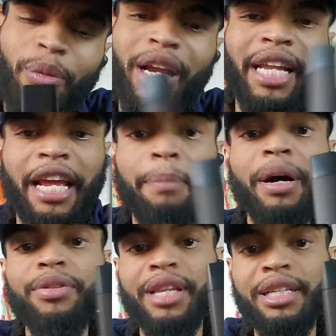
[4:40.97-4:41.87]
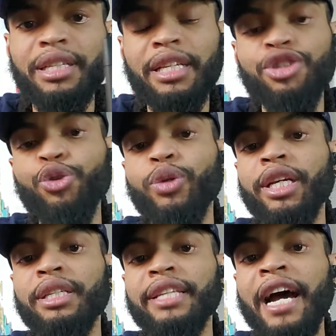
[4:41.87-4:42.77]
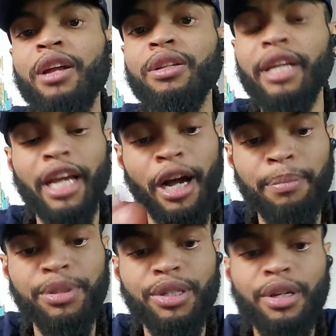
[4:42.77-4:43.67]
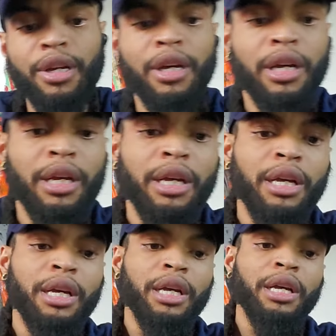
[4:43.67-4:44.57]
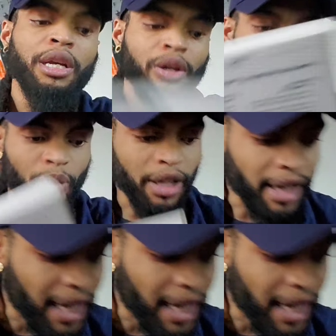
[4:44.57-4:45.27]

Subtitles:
What I like about this is you can down... It comes with a